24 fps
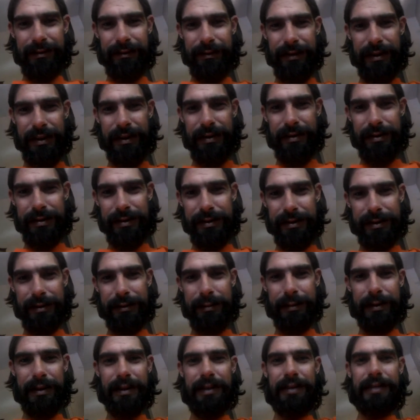figures of
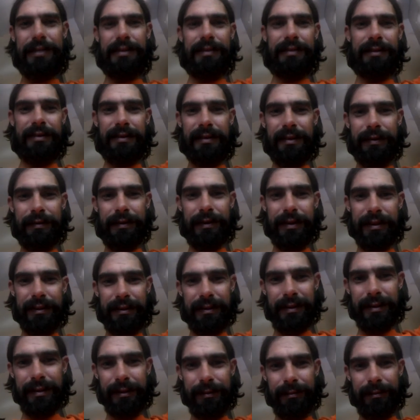speech and stuff like that.